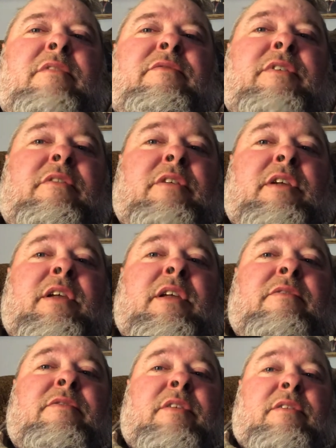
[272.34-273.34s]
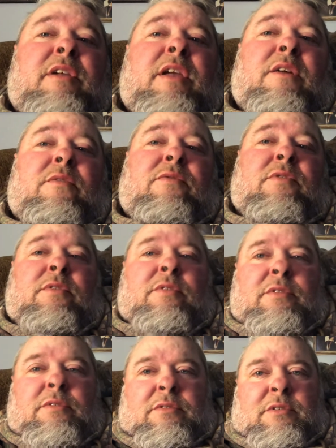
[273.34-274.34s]
very, very helpful
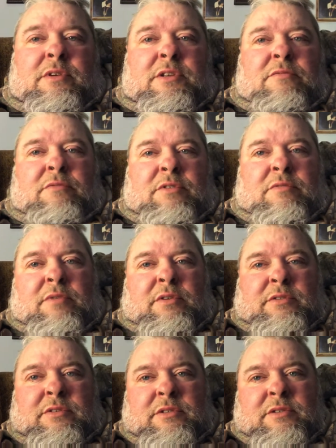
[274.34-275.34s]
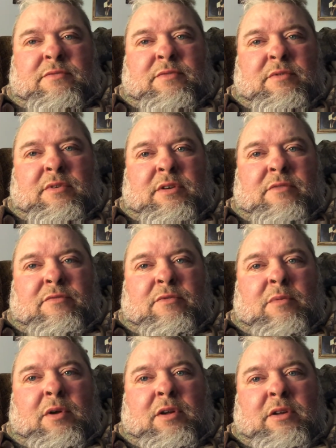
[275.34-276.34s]
in the winter months in, in
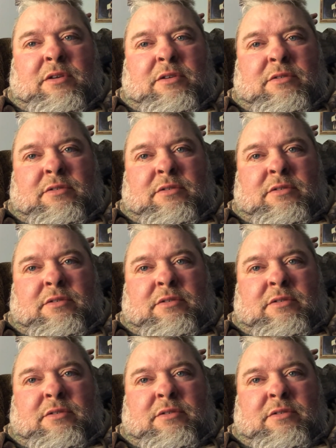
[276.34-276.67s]
Vermont.